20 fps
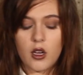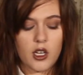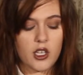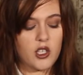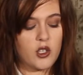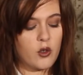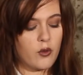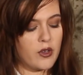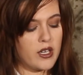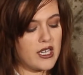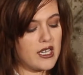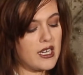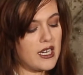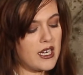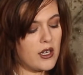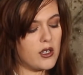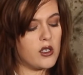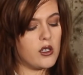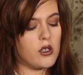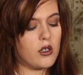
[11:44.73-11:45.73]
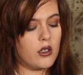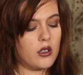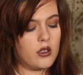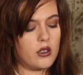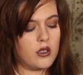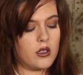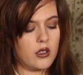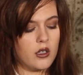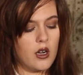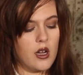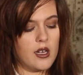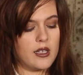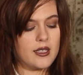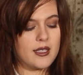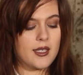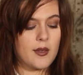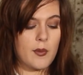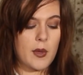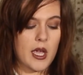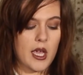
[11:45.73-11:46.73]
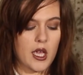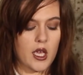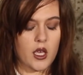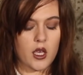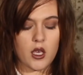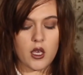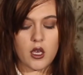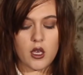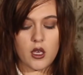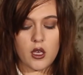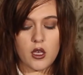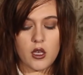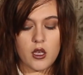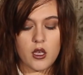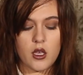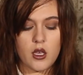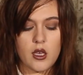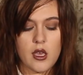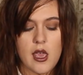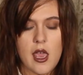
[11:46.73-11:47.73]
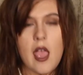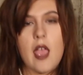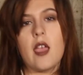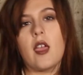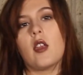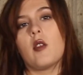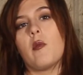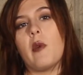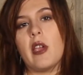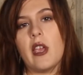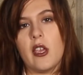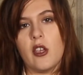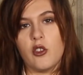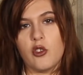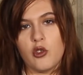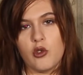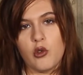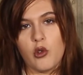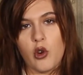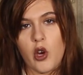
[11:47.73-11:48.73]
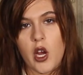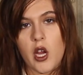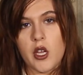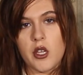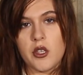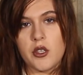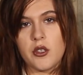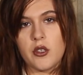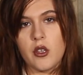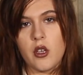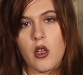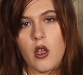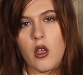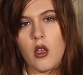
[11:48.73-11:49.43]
I do have a needle and some ink and my angel grace,